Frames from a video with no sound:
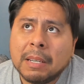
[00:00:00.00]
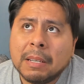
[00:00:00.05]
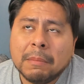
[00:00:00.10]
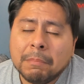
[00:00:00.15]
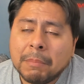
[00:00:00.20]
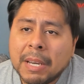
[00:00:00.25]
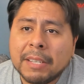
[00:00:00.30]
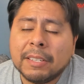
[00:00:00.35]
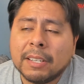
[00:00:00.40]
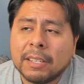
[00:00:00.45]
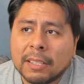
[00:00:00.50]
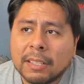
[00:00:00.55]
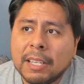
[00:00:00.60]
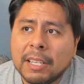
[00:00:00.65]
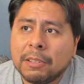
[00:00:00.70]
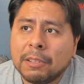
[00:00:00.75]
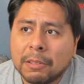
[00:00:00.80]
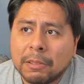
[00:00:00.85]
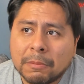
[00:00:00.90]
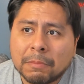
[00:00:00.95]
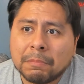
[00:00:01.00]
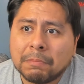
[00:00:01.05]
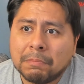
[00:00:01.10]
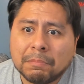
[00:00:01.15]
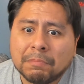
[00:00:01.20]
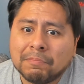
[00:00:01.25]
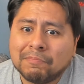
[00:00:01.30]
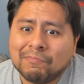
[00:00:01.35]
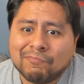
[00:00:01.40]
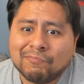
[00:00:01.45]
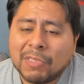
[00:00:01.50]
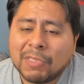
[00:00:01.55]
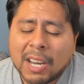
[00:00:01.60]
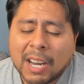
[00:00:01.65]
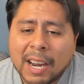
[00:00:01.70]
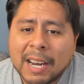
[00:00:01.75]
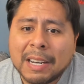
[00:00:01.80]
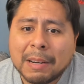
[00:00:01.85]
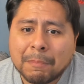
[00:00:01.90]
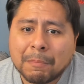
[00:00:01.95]
basically they're
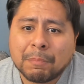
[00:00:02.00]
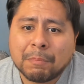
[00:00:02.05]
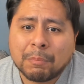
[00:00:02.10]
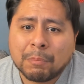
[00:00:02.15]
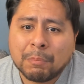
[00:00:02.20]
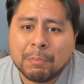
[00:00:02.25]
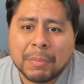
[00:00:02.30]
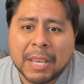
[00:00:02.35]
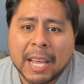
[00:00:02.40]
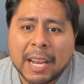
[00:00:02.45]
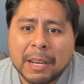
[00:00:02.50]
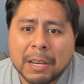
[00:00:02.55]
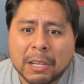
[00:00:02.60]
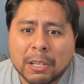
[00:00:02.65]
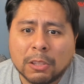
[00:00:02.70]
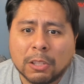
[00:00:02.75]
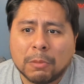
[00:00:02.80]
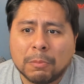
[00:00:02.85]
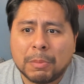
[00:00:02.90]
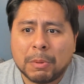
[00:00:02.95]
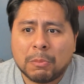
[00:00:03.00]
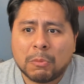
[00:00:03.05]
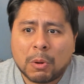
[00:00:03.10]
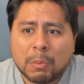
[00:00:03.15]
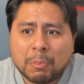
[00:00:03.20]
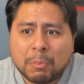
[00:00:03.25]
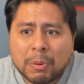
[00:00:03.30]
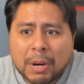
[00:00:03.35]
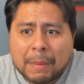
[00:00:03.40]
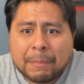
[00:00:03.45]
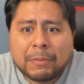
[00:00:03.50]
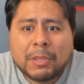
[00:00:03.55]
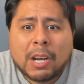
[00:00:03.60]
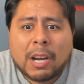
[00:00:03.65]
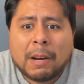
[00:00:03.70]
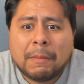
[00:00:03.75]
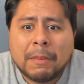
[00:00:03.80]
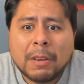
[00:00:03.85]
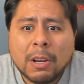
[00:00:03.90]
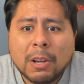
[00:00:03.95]
kind of getting a little bit more prepped
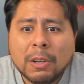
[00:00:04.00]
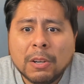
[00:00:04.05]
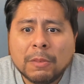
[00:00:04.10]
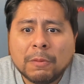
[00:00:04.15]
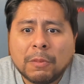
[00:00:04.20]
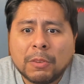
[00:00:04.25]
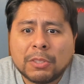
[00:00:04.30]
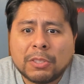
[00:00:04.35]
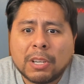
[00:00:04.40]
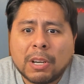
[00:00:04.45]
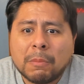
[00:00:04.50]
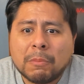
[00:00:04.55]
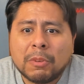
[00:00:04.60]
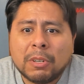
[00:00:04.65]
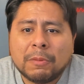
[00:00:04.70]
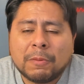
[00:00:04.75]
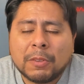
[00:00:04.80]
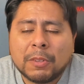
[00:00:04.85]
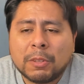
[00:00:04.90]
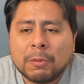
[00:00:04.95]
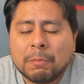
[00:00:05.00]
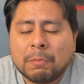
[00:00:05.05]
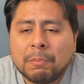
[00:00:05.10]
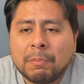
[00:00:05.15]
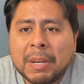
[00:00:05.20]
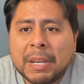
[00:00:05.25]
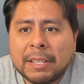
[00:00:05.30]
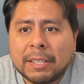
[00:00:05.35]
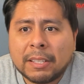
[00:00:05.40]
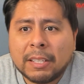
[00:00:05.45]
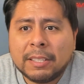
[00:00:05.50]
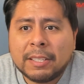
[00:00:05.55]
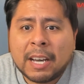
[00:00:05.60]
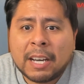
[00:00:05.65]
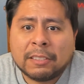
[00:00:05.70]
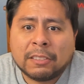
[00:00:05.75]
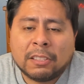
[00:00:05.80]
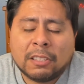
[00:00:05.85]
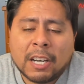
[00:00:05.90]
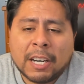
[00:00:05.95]
up for somewhere for the basically
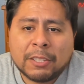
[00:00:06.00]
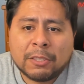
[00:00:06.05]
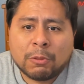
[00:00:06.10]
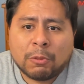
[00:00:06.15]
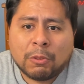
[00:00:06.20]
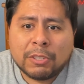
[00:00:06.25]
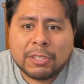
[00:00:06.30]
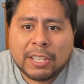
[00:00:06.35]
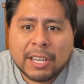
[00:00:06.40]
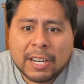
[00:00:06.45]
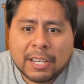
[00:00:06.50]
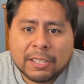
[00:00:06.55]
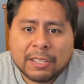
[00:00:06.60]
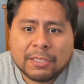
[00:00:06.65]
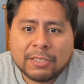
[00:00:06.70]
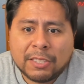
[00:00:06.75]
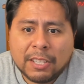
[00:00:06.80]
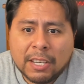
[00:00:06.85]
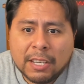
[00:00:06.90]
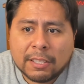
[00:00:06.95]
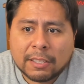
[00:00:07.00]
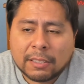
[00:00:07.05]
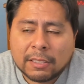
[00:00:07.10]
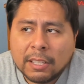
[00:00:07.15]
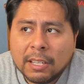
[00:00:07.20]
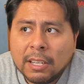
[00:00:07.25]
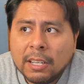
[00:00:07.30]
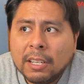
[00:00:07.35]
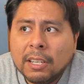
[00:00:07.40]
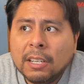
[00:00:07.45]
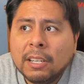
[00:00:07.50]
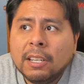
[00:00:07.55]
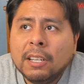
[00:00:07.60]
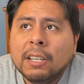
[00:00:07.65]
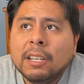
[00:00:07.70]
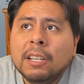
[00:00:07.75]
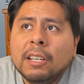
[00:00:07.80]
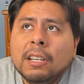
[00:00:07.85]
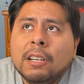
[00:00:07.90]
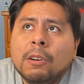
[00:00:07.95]
down the line towards the end of the season.
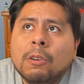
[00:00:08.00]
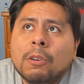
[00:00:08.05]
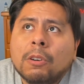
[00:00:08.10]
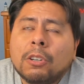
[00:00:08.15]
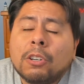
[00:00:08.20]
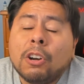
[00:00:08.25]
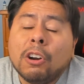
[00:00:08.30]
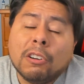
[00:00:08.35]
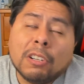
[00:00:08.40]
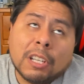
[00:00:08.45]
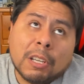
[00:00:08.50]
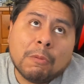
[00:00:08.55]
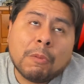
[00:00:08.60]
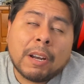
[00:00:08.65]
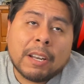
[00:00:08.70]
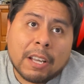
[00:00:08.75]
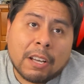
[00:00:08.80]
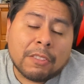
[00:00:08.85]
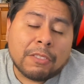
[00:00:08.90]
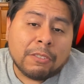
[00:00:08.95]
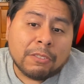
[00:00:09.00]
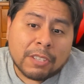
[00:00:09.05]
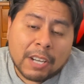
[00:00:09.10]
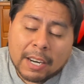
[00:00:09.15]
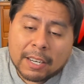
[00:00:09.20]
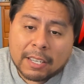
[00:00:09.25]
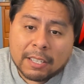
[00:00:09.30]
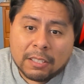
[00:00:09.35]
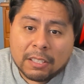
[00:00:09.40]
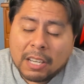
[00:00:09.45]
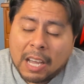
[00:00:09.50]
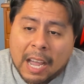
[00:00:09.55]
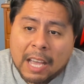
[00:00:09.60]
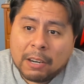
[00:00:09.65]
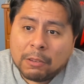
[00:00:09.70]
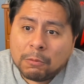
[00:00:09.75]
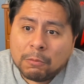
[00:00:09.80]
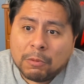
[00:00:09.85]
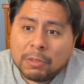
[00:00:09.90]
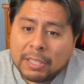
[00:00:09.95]
Currently right now, they're not, I
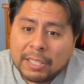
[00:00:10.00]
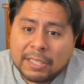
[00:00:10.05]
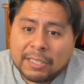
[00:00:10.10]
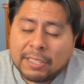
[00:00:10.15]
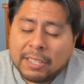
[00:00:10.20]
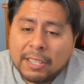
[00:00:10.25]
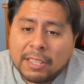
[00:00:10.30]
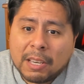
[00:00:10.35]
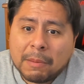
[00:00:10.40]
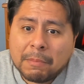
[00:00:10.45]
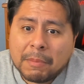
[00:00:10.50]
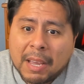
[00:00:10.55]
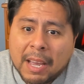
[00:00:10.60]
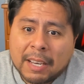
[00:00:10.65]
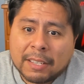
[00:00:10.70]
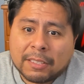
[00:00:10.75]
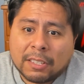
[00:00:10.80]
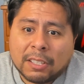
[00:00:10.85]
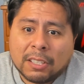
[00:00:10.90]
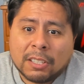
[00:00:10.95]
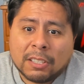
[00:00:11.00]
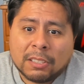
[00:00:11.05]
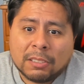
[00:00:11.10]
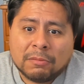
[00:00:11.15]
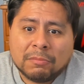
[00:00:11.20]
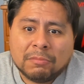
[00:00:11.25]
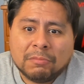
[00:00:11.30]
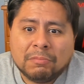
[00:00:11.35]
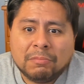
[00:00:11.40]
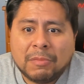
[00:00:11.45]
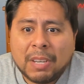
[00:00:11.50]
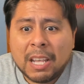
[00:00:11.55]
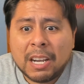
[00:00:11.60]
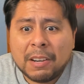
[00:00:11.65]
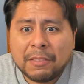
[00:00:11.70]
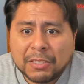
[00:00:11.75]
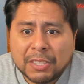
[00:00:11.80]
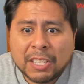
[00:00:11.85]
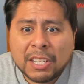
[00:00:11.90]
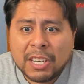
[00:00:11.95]
don't really see them as a
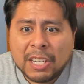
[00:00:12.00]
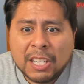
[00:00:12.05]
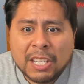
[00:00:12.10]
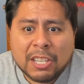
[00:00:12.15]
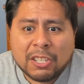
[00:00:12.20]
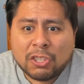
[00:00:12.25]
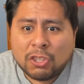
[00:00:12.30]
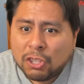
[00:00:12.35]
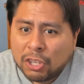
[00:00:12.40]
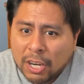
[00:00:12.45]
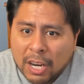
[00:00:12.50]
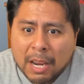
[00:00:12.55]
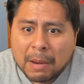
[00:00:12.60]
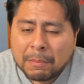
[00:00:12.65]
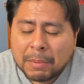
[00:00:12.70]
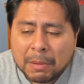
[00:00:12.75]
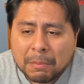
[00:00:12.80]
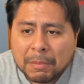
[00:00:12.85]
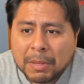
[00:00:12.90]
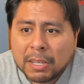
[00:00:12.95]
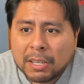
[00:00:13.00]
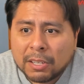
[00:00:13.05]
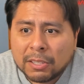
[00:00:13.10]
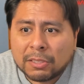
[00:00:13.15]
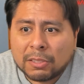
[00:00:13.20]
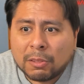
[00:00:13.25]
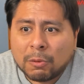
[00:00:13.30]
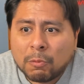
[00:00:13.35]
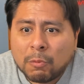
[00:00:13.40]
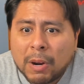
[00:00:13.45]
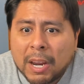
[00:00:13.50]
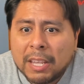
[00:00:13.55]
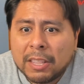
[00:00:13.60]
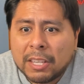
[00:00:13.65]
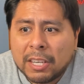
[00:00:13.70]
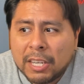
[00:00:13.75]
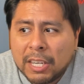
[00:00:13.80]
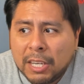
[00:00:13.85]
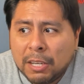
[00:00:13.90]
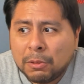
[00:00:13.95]
NFC East champion because the way the
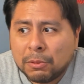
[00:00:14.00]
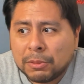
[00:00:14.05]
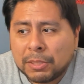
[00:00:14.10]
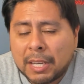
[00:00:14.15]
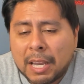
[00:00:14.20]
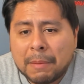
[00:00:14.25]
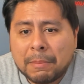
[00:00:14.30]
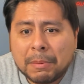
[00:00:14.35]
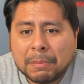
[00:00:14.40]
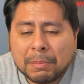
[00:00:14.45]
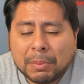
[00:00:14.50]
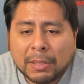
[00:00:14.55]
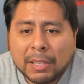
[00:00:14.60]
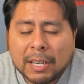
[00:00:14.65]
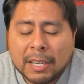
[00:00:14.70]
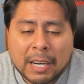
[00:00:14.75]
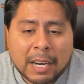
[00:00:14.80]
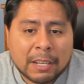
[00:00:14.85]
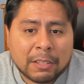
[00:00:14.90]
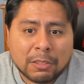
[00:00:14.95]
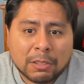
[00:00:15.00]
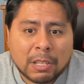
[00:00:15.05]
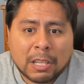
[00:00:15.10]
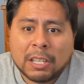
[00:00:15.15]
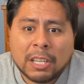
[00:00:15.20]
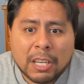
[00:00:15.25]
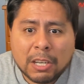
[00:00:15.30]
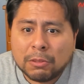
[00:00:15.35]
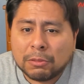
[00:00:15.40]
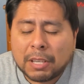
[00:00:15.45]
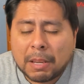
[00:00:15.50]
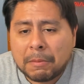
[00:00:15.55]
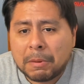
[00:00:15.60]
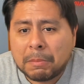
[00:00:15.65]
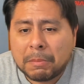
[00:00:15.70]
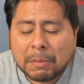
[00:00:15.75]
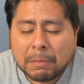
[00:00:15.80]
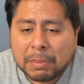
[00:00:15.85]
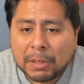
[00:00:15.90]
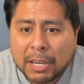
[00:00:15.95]
Eagles have been playing, the Eagles haven't
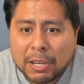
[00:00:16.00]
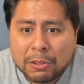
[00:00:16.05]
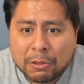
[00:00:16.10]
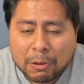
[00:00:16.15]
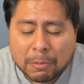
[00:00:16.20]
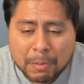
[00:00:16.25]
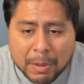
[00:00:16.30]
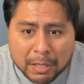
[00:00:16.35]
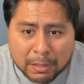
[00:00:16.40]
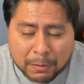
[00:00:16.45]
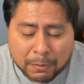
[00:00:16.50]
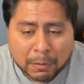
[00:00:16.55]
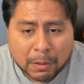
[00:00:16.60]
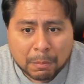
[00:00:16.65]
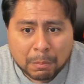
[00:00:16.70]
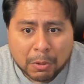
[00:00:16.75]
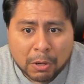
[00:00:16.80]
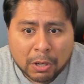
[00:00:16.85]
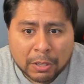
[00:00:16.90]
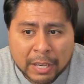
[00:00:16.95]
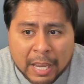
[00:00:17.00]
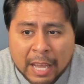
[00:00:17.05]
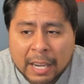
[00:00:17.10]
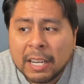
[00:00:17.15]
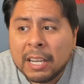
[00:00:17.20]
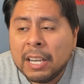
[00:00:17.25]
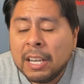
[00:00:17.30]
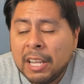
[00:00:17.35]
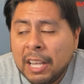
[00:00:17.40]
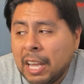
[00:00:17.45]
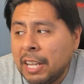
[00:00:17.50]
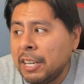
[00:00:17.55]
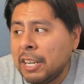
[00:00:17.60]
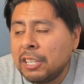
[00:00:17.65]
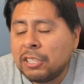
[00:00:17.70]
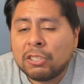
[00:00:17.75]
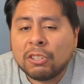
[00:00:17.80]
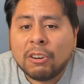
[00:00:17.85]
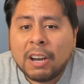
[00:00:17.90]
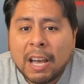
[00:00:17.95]
been playing their best football yet, and they
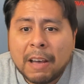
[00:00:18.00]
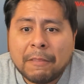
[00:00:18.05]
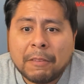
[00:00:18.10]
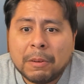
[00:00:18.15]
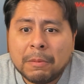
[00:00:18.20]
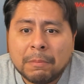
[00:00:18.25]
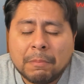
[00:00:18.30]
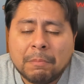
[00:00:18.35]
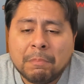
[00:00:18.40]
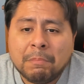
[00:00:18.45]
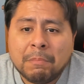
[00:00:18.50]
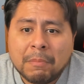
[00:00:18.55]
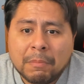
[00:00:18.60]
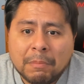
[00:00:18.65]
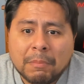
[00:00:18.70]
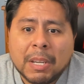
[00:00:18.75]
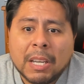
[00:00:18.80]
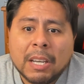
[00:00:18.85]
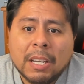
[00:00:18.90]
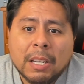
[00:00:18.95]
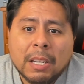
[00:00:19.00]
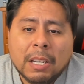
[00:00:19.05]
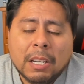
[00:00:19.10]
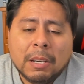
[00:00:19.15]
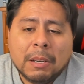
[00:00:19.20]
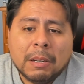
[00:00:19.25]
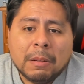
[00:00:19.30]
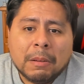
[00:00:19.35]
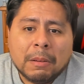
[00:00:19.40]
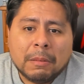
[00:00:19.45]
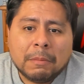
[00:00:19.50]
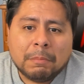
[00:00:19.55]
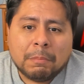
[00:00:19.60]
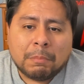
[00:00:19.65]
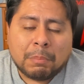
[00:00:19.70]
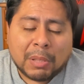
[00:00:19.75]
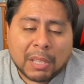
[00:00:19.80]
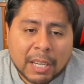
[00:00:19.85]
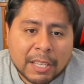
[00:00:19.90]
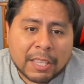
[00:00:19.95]
still haven't
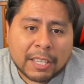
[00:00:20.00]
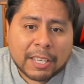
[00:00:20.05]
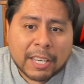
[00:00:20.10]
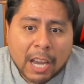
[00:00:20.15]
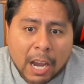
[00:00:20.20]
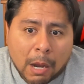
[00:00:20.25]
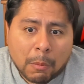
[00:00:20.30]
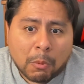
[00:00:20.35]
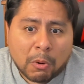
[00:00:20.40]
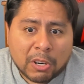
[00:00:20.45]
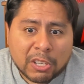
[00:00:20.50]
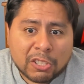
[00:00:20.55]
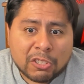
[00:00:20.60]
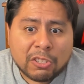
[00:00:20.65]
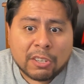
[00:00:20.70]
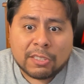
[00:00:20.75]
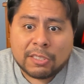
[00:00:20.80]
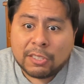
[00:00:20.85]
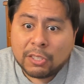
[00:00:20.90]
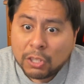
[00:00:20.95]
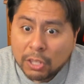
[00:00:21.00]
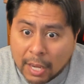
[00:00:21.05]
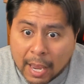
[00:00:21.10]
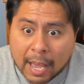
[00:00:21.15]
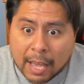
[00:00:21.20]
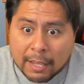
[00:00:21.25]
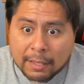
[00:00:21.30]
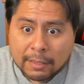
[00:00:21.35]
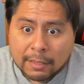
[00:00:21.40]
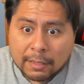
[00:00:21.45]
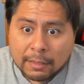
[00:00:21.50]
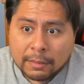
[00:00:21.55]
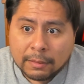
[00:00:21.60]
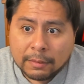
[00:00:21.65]
played the Cowboys just yet.